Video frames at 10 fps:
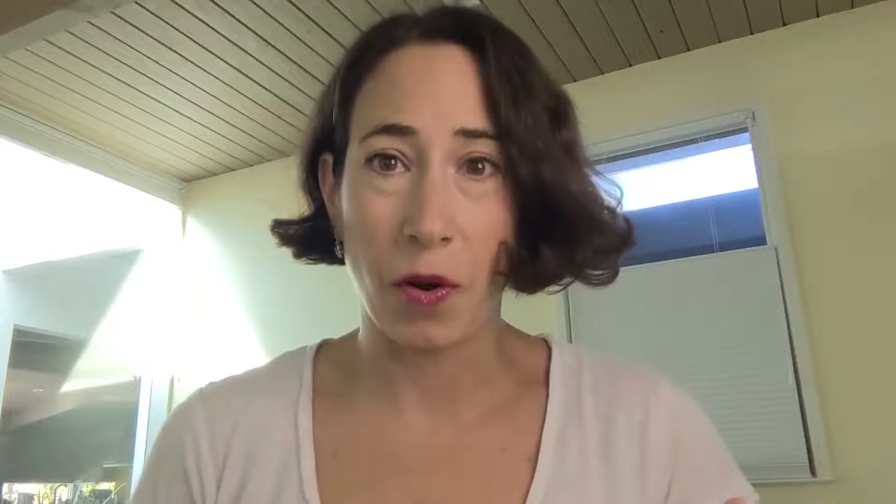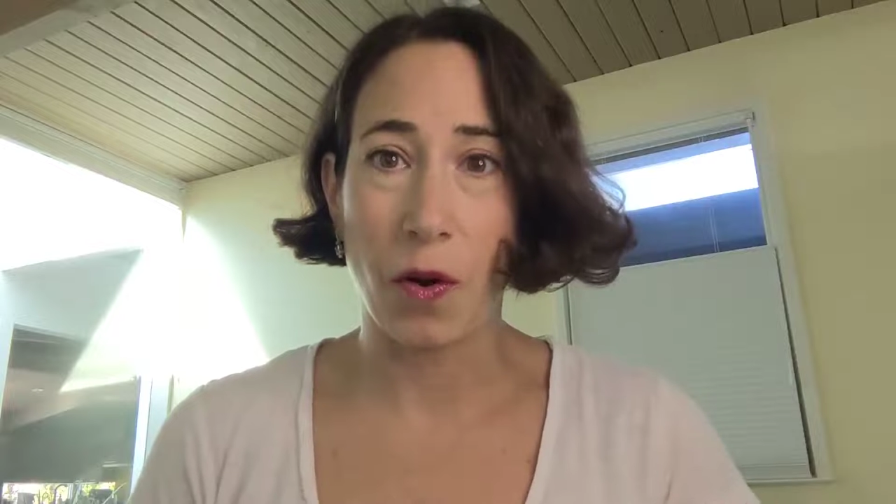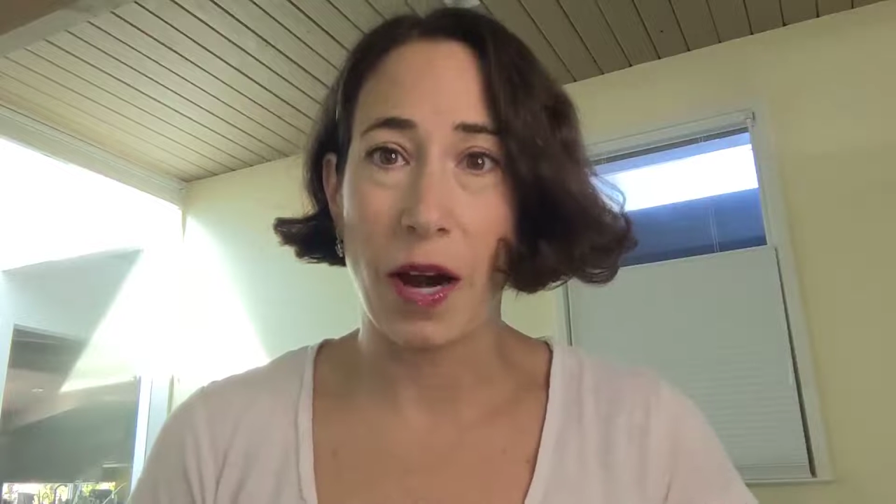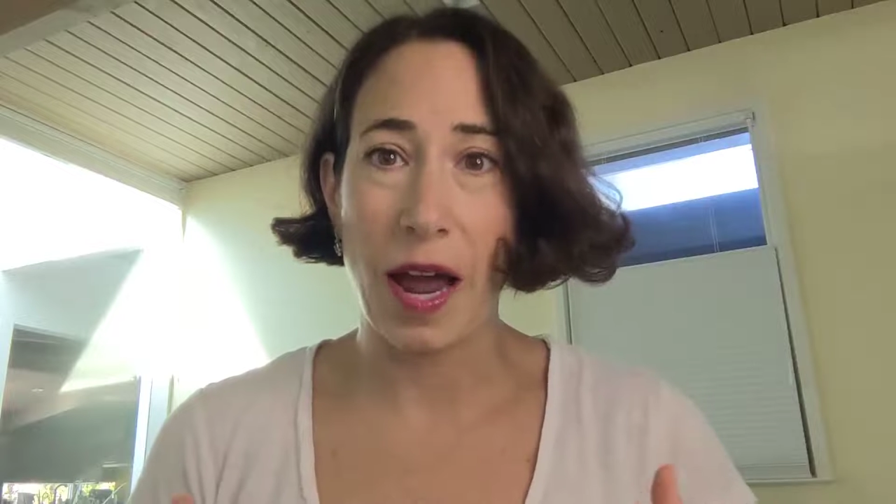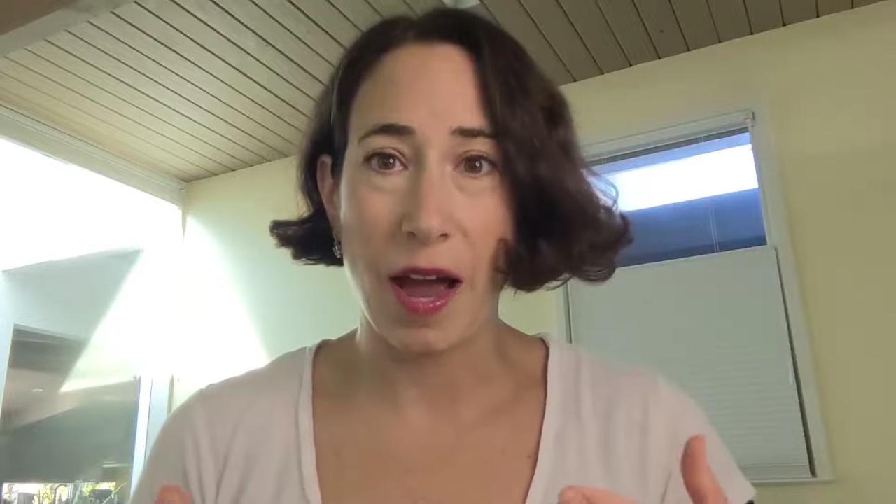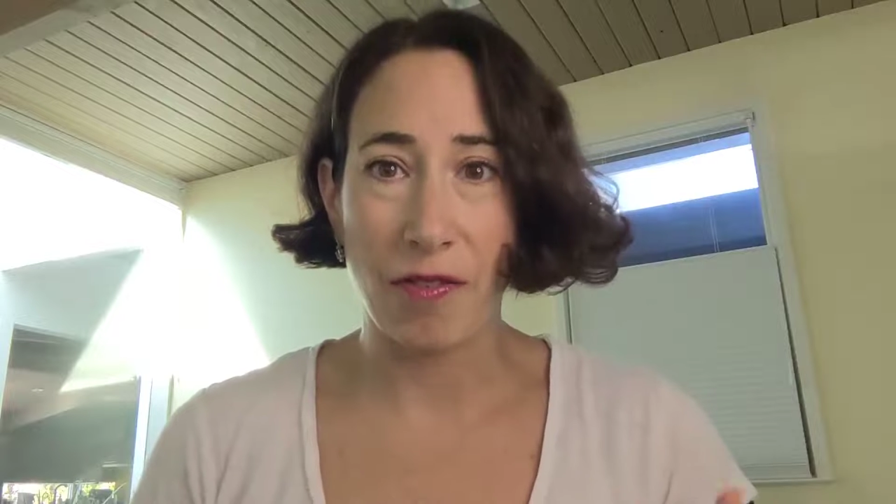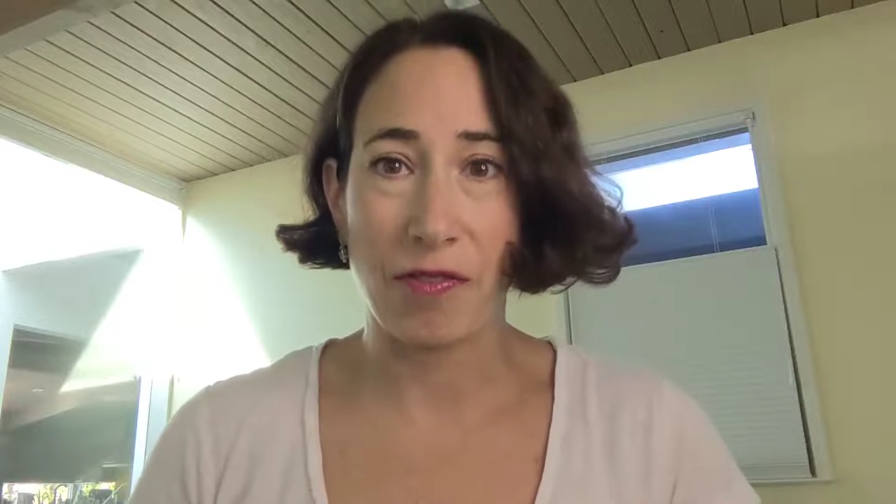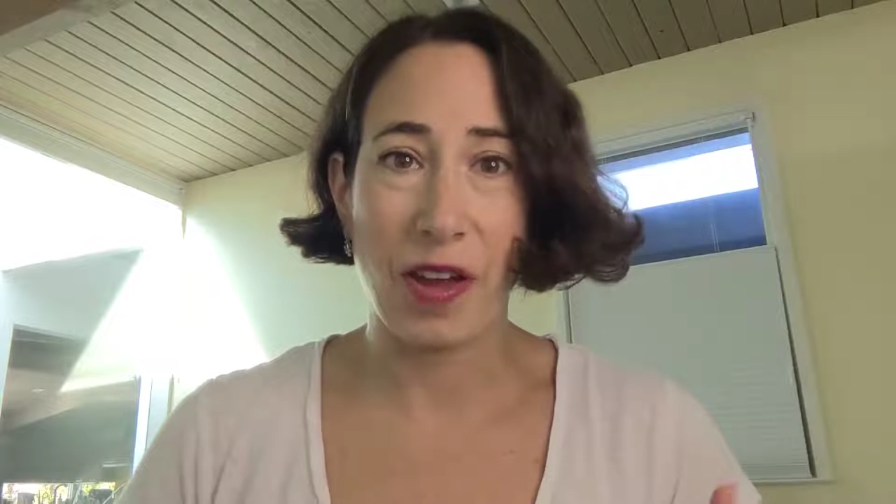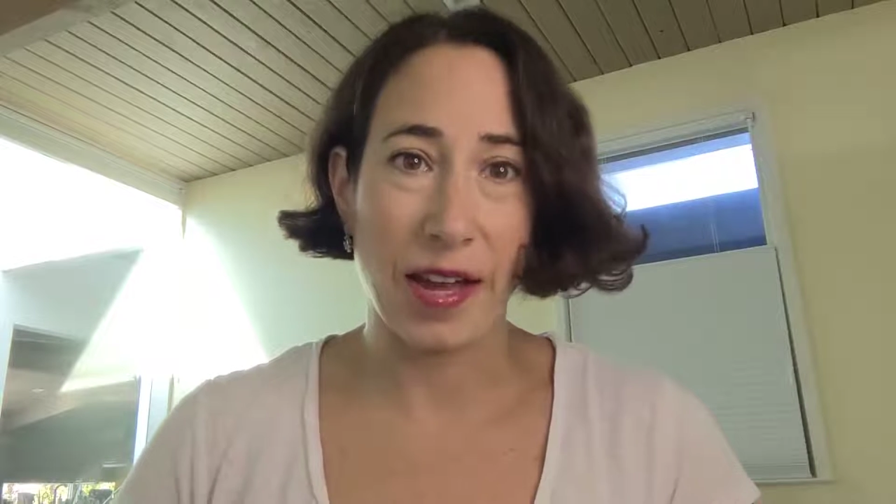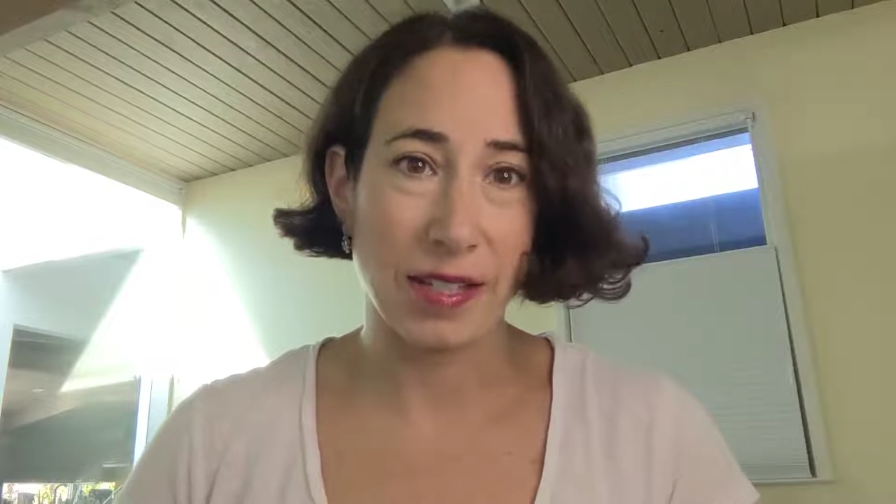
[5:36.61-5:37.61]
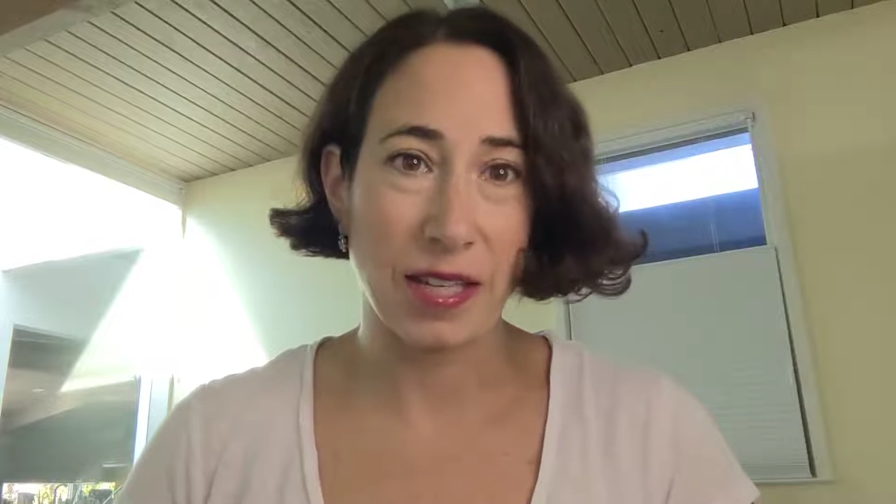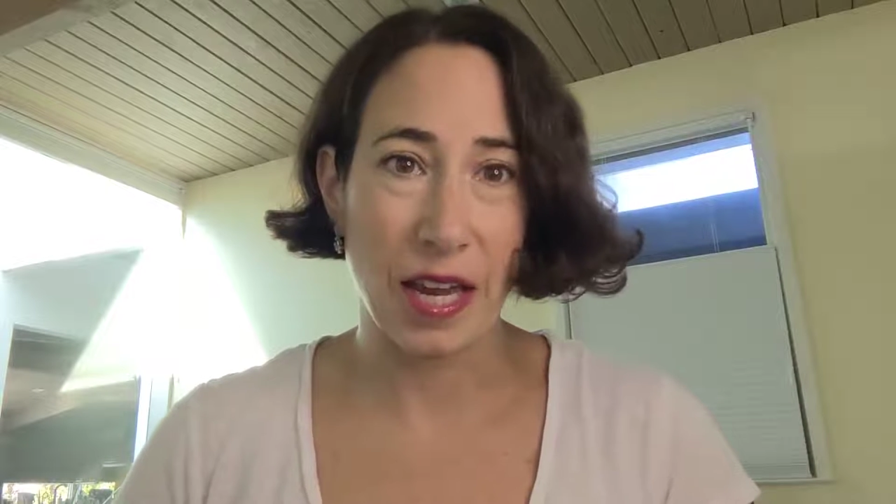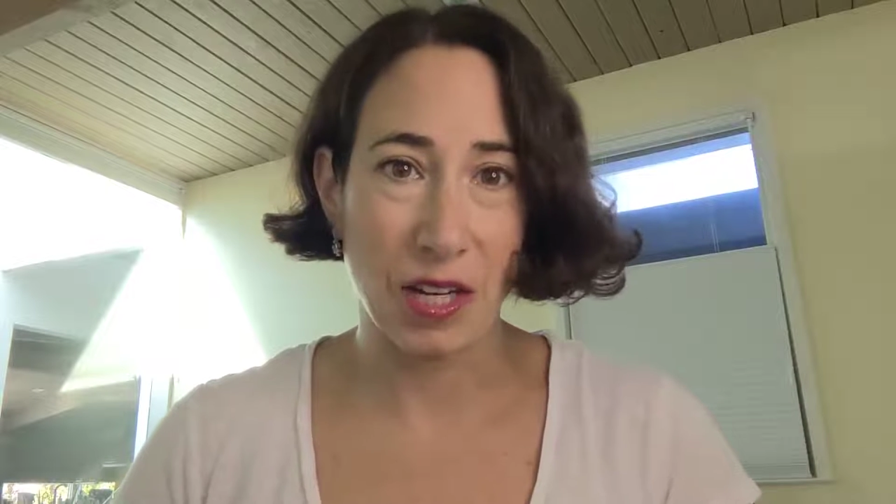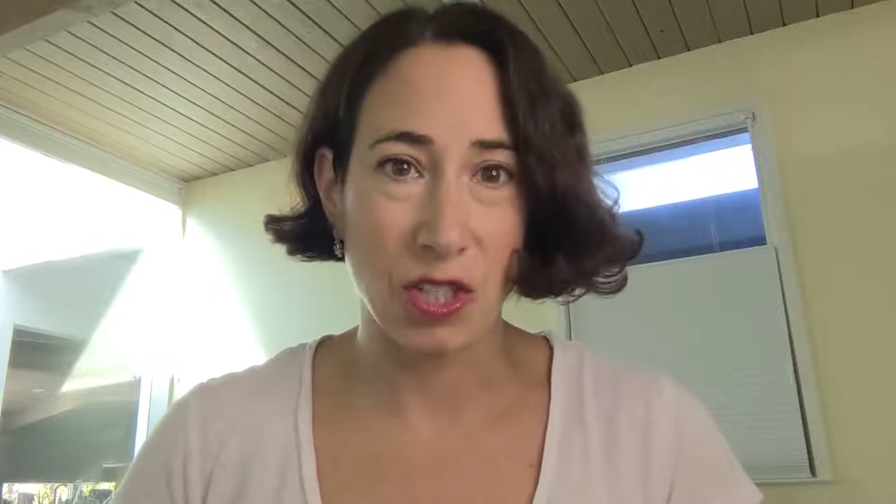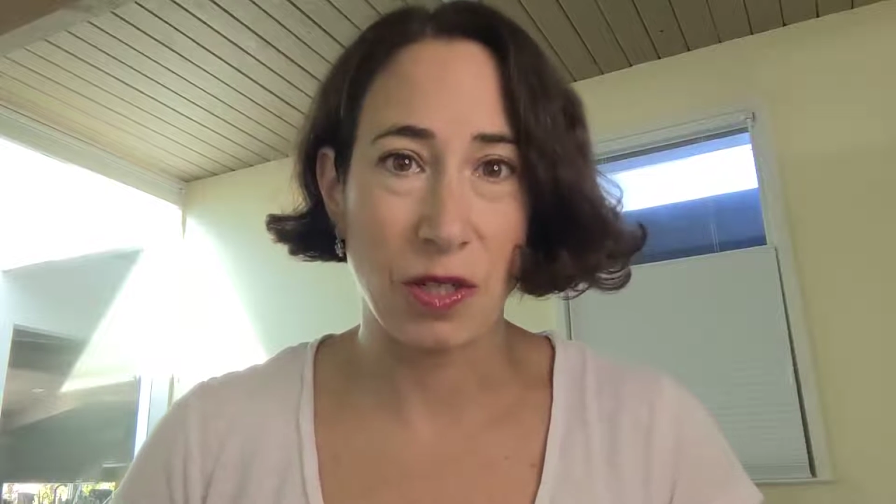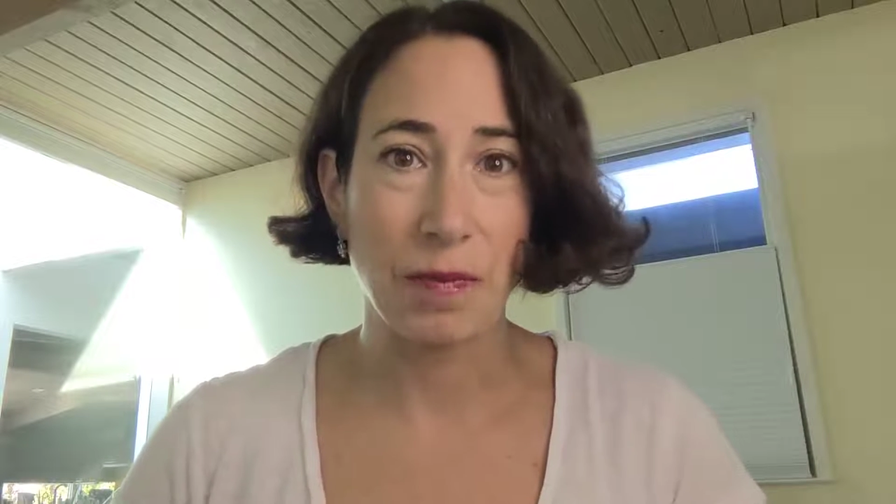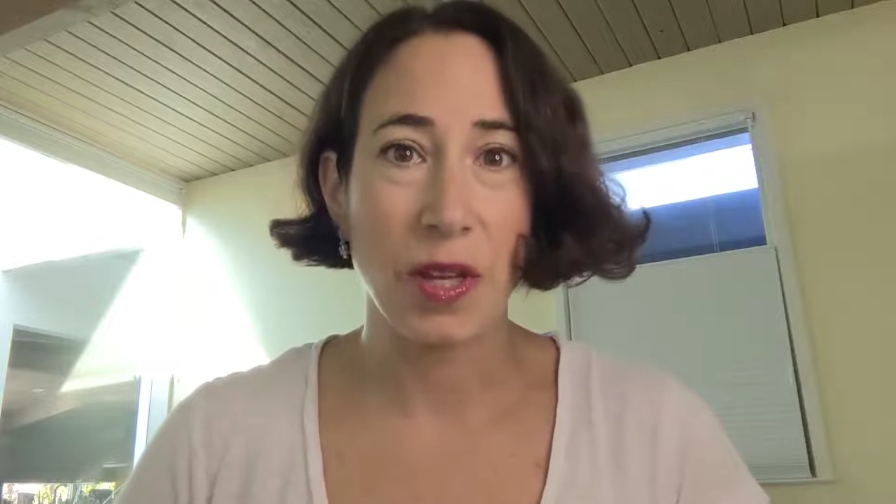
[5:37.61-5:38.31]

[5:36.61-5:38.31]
or FSH.